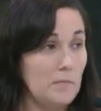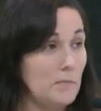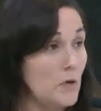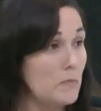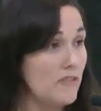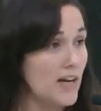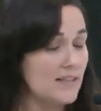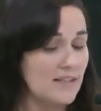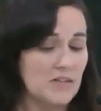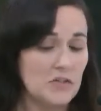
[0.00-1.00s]
Pope
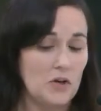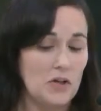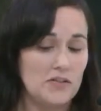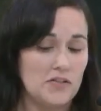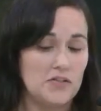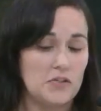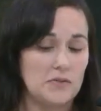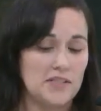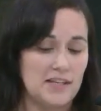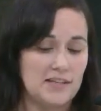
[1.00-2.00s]
Francis calls us to
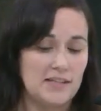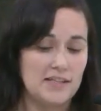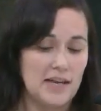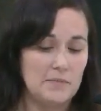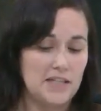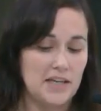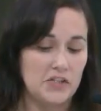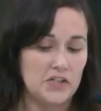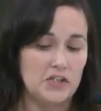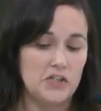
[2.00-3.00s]
resist the
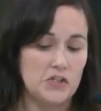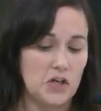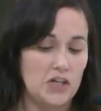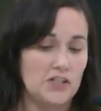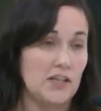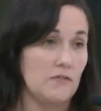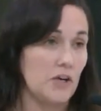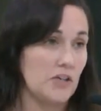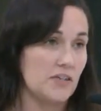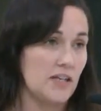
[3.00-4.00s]
temptation to turn
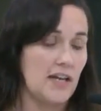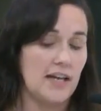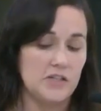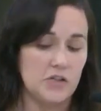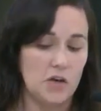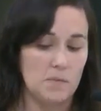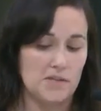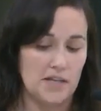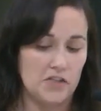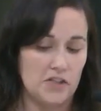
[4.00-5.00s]
diversity into
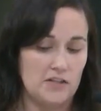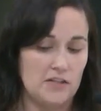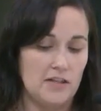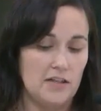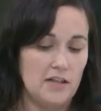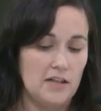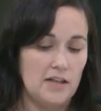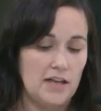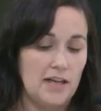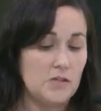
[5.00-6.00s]
opposition.
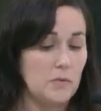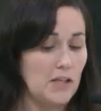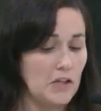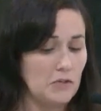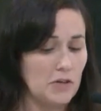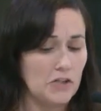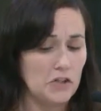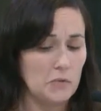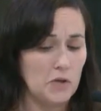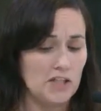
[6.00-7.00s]
And as we look around
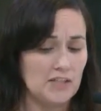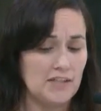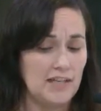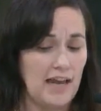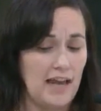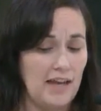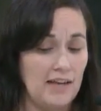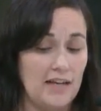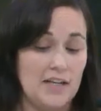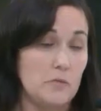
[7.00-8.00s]
our world today,
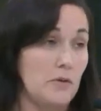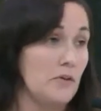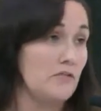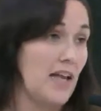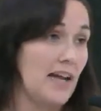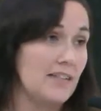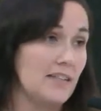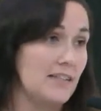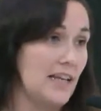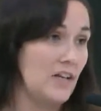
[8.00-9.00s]
and as we reflect
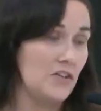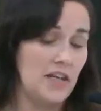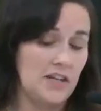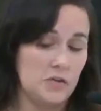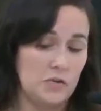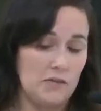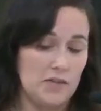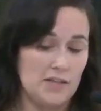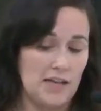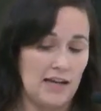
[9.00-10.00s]
indeed on the history of
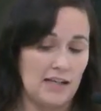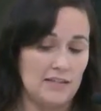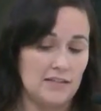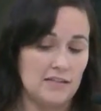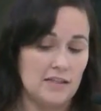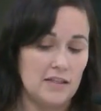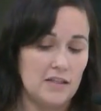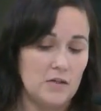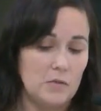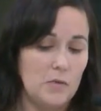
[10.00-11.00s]
this island,
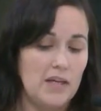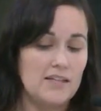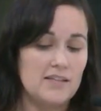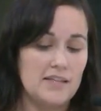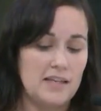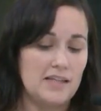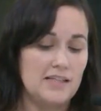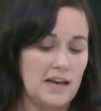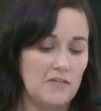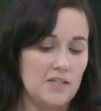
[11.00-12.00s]
we can see the
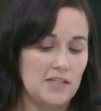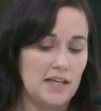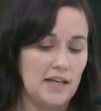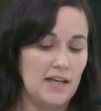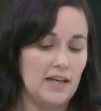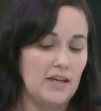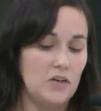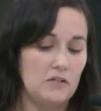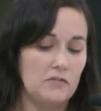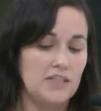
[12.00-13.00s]
devastating and
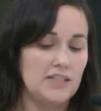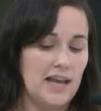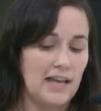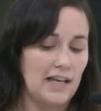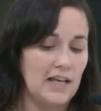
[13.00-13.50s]
often deadly